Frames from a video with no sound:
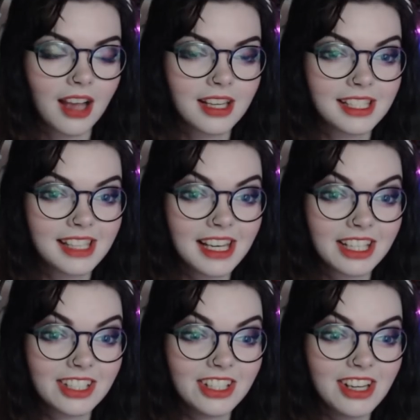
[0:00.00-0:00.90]
Hey, 6
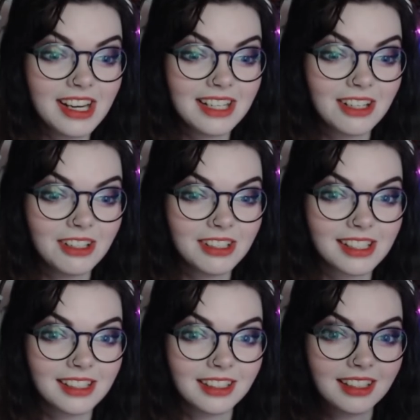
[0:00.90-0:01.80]
years!
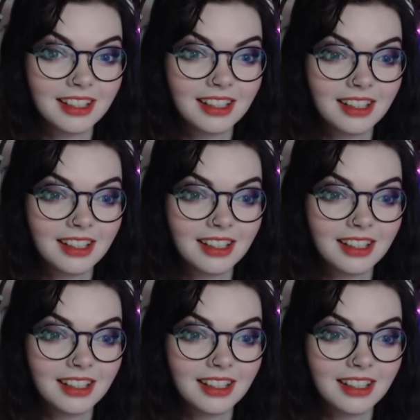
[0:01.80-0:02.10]
Wait!